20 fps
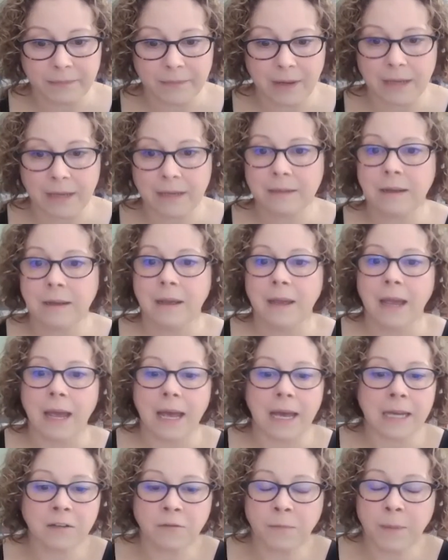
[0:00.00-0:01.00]
right?
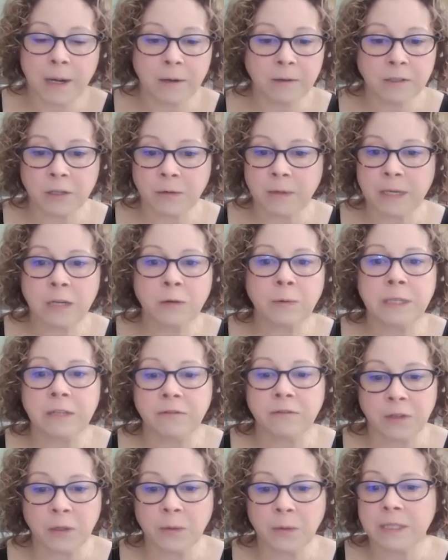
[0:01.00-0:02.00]
And if parents are
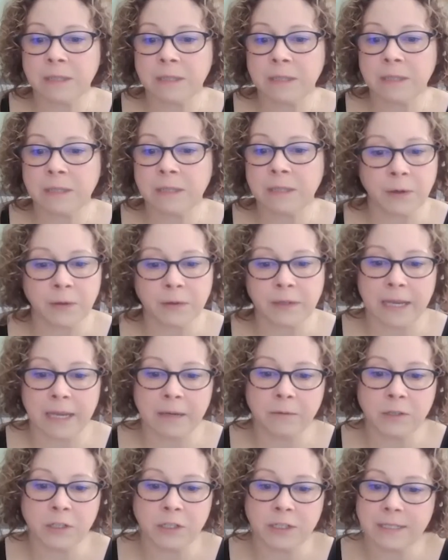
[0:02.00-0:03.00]
equally fluent in both
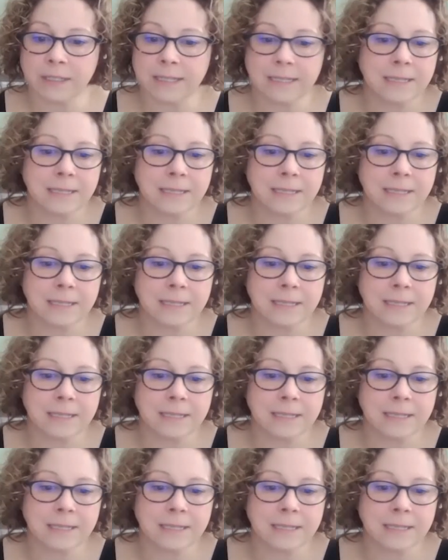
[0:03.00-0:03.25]
languages,